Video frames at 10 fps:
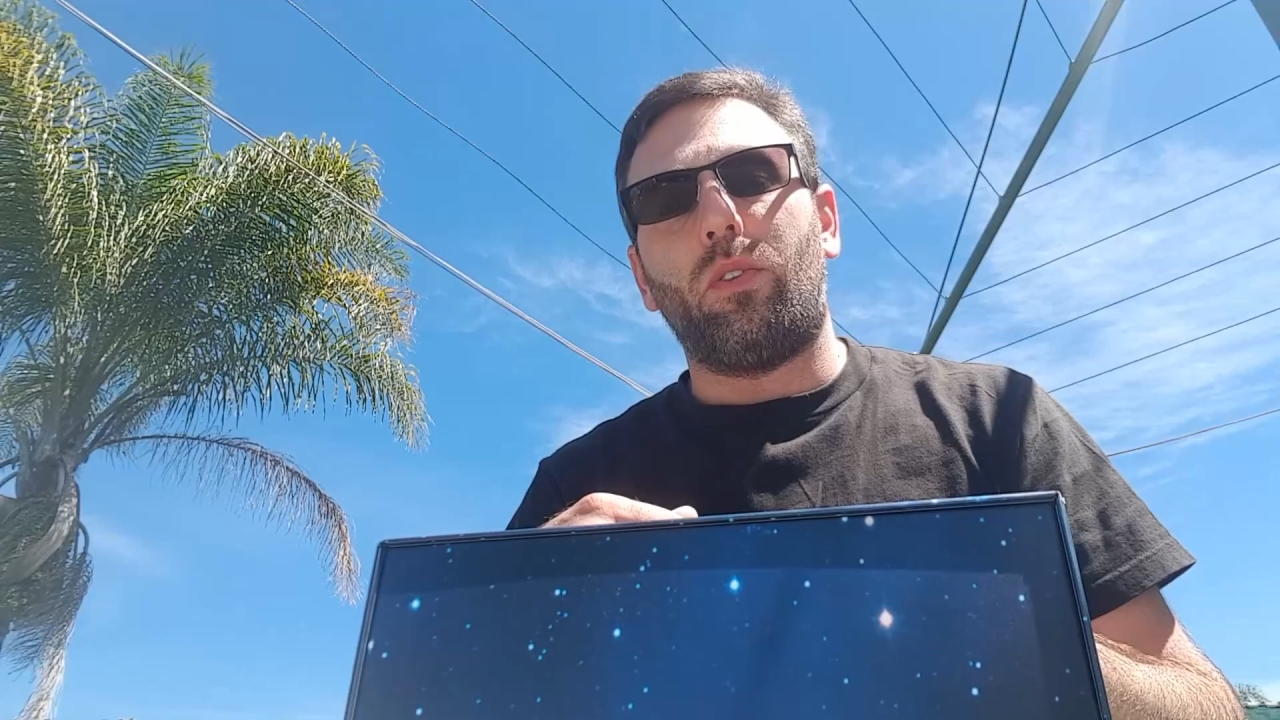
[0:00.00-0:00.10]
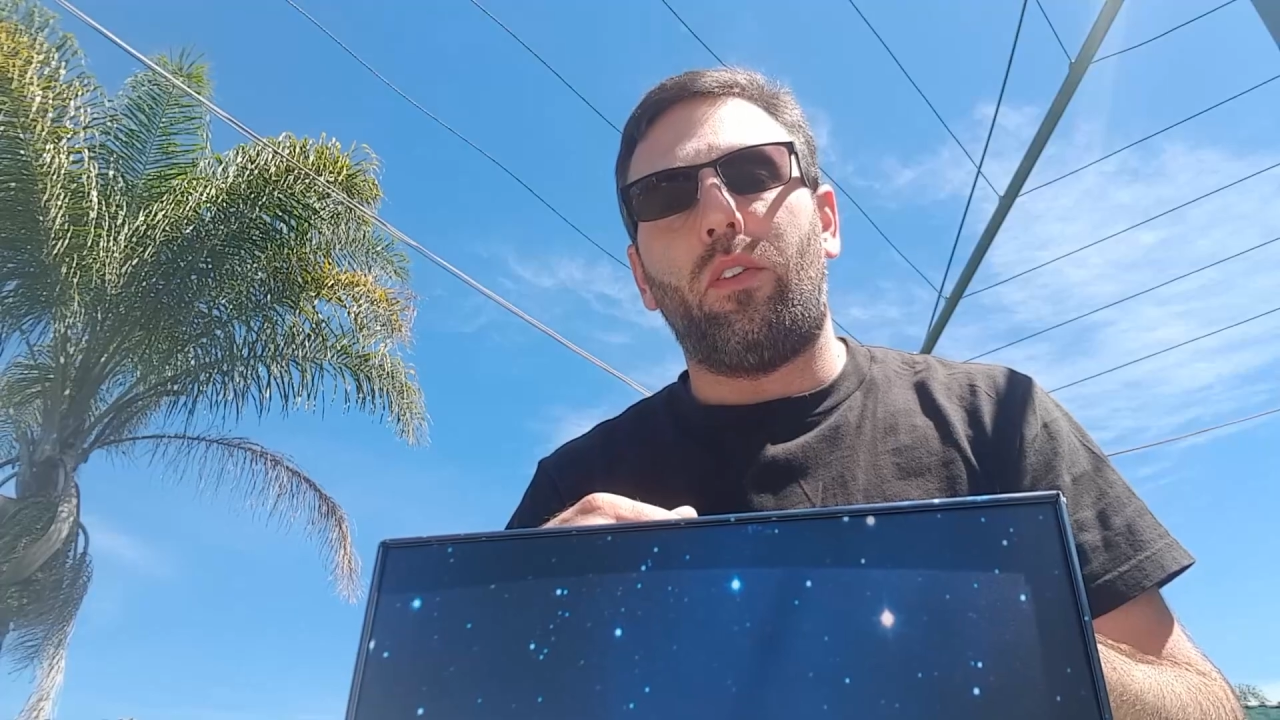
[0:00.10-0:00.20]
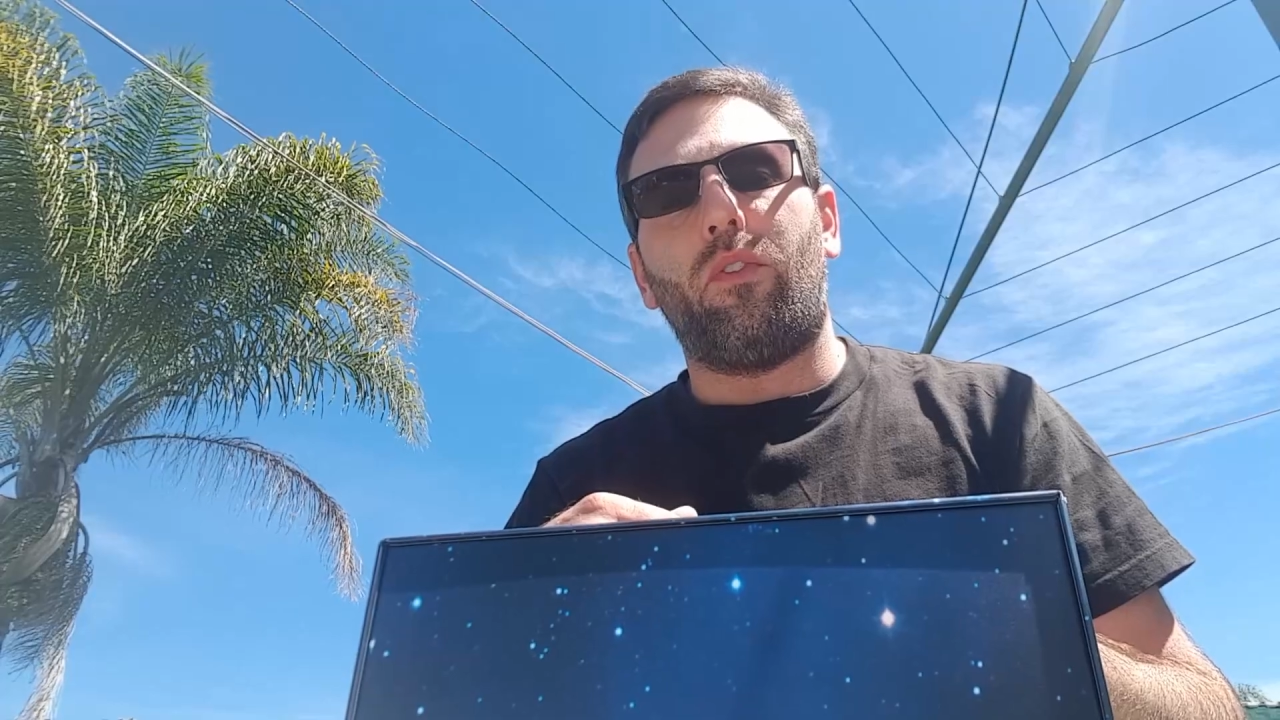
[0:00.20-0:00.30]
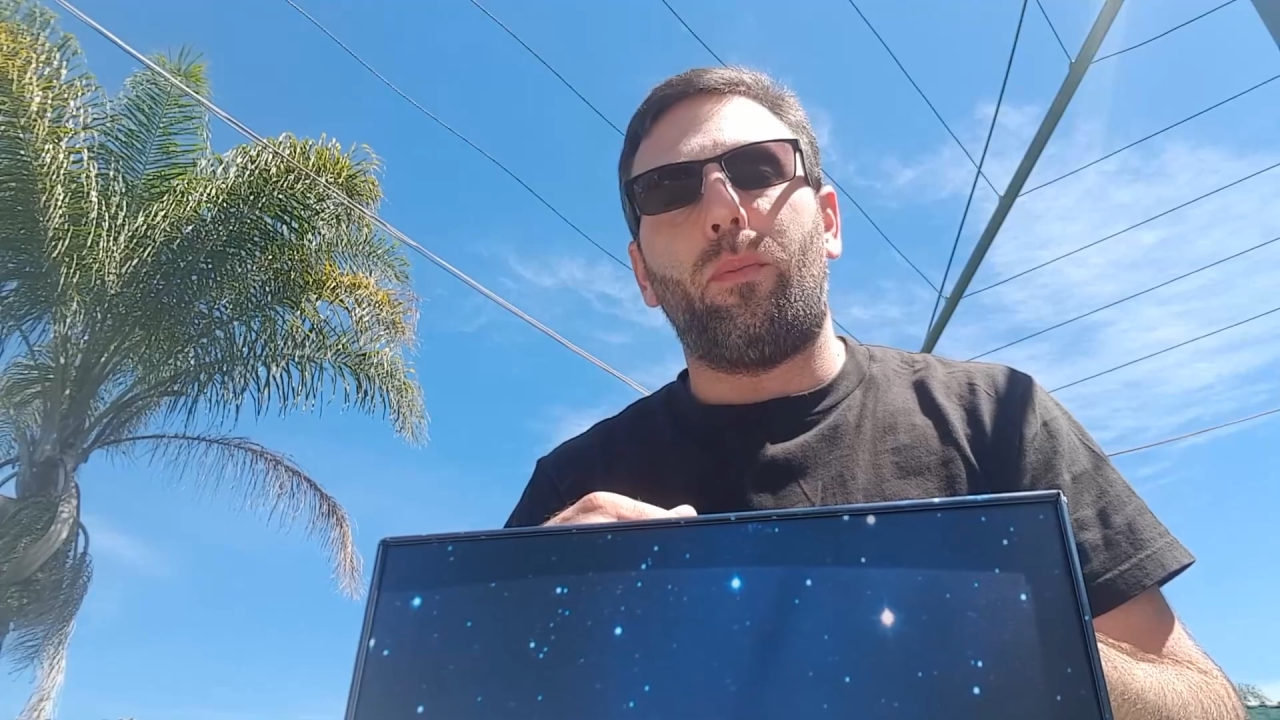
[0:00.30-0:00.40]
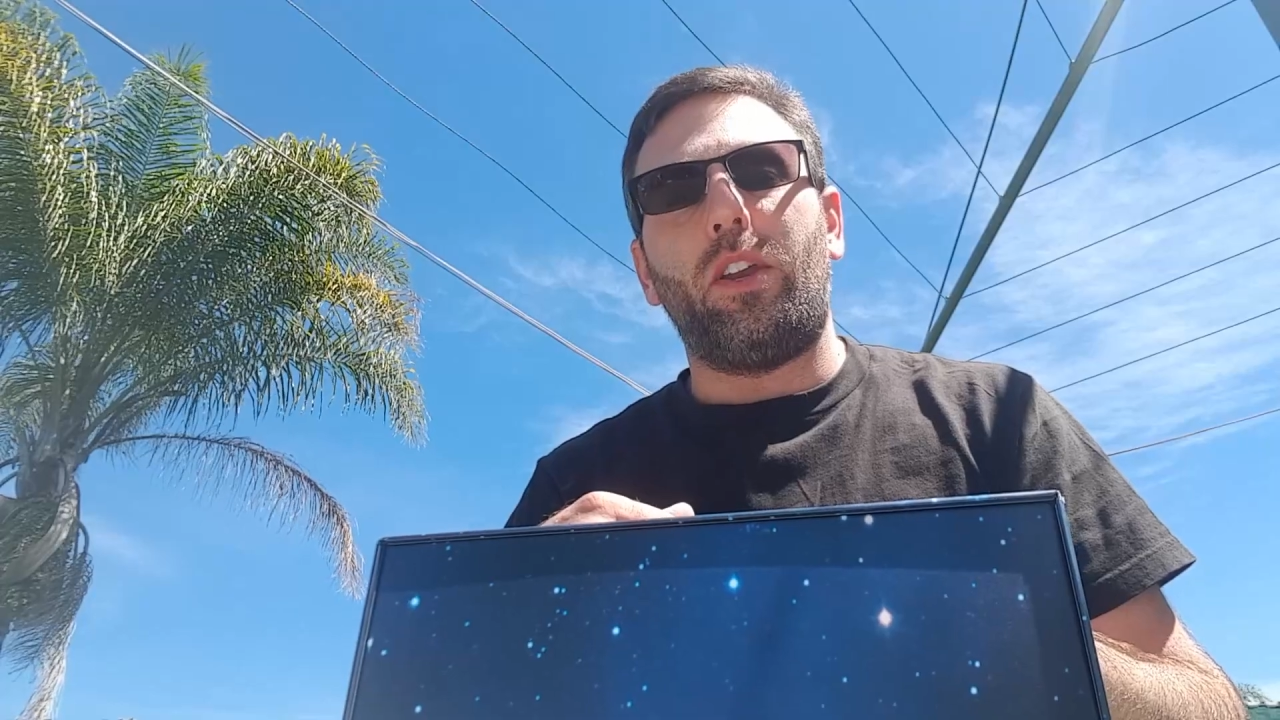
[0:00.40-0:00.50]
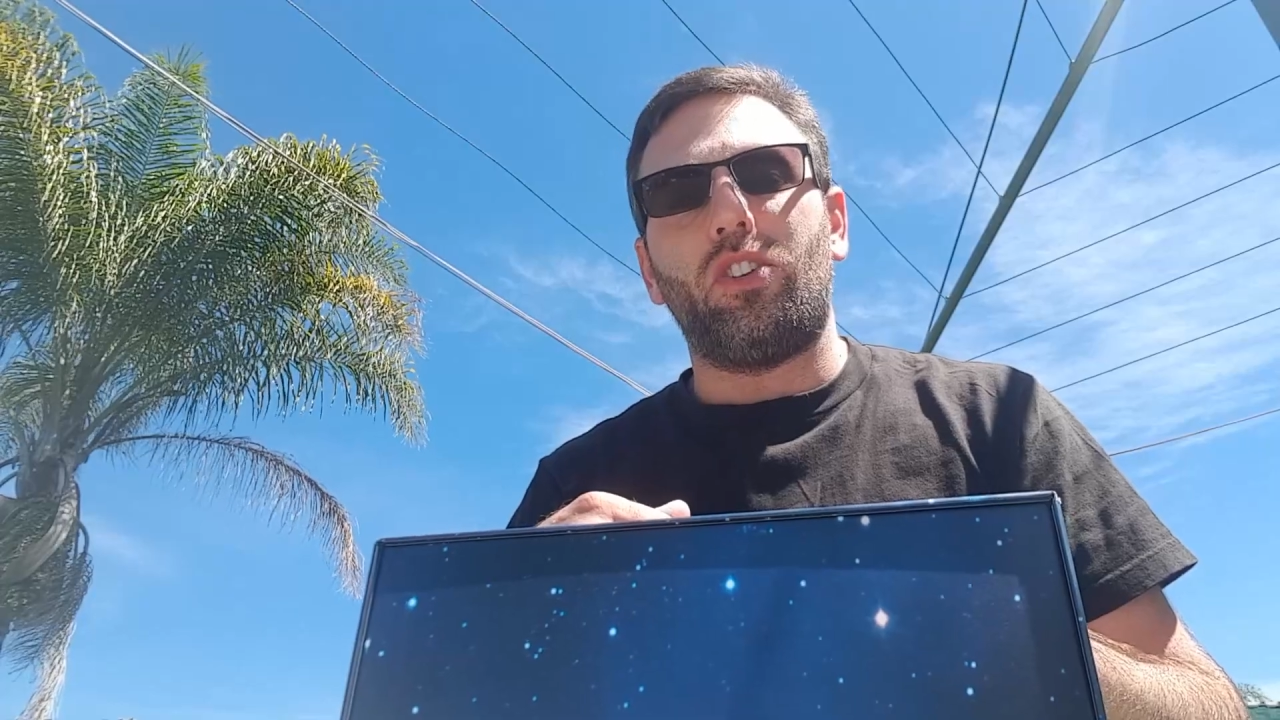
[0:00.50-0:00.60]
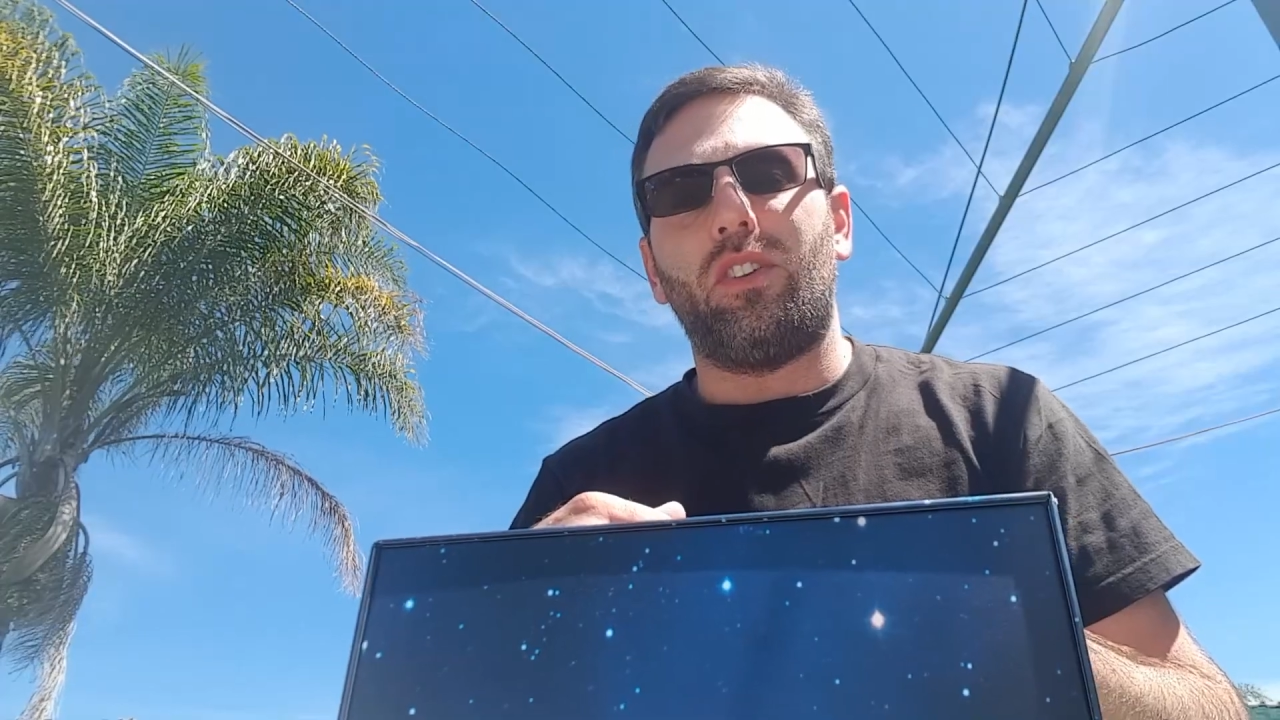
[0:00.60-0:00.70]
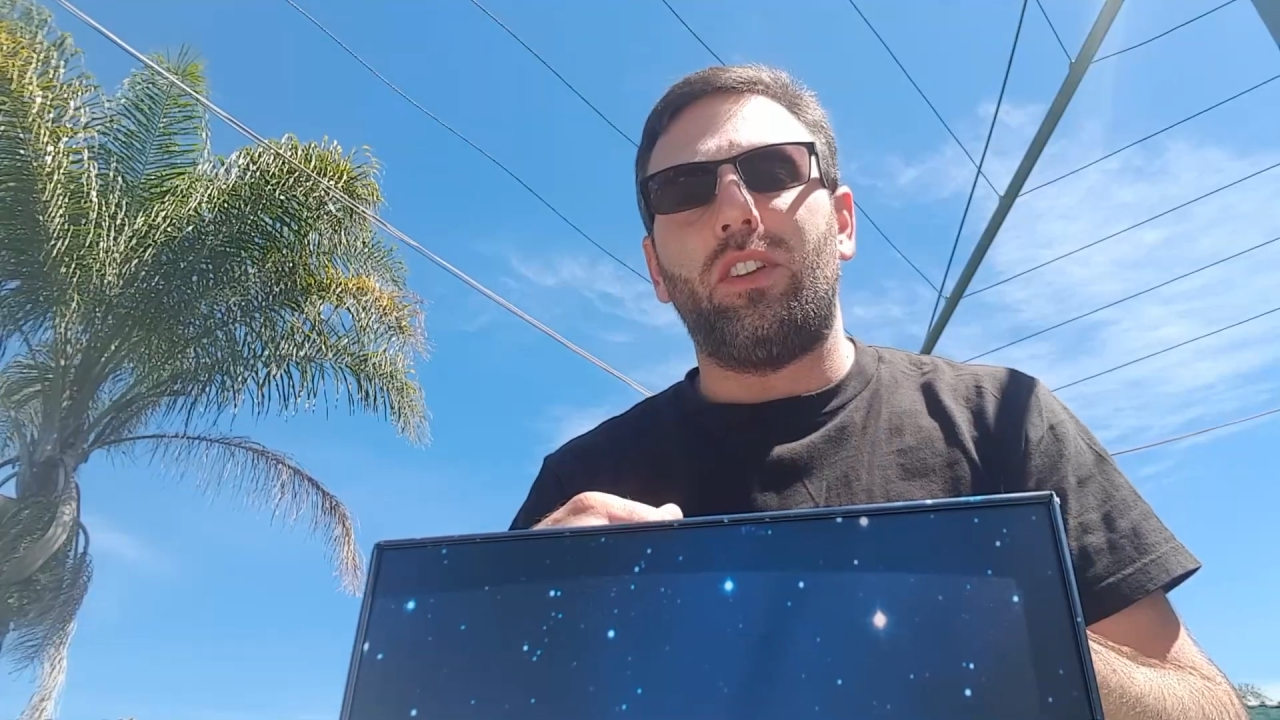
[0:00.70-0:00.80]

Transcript: information